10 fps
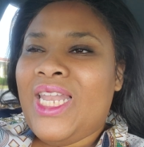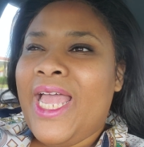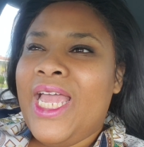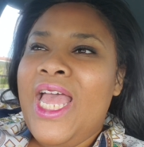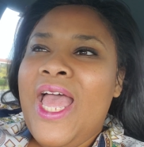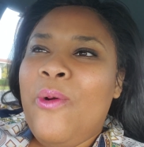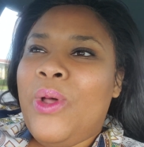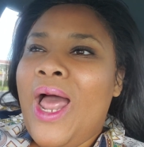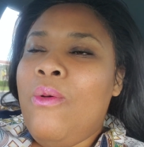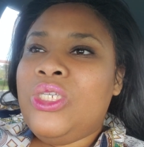Like,
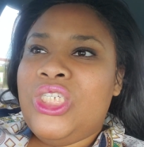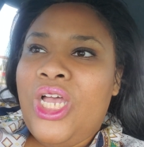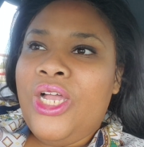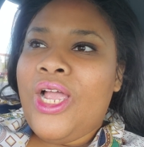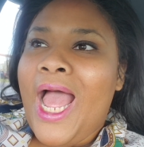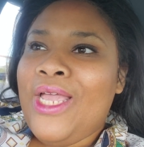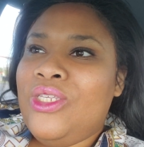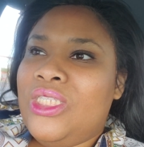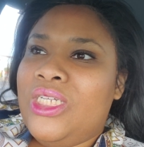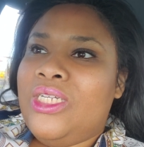when I was younger, I
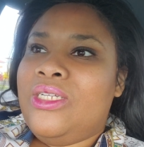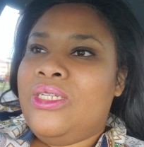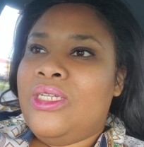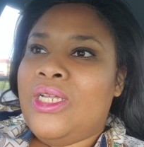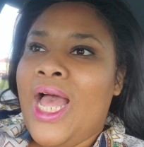used to